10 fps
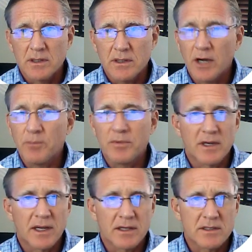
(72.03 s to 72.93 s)
helped the
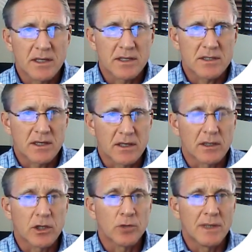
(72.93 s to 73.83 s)
United States
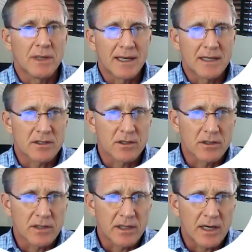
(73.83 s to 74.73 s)
globalize
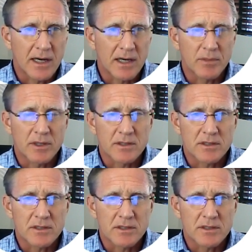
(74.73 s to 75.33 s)
their economies,